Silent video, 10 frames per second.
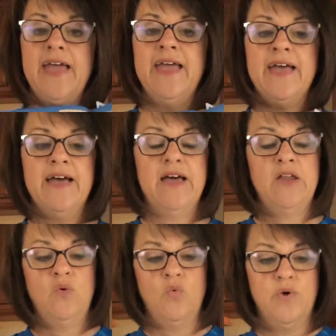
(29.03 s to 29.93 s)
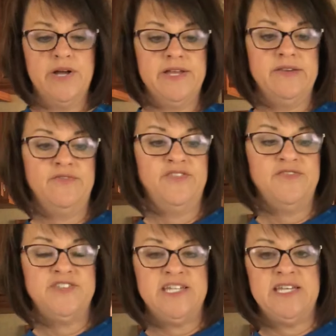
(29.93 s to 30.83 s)
and
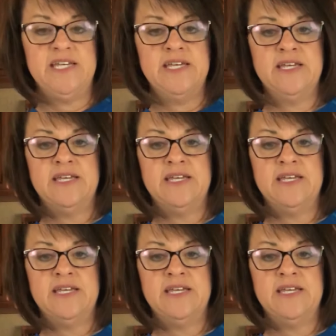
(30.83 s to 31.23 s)
150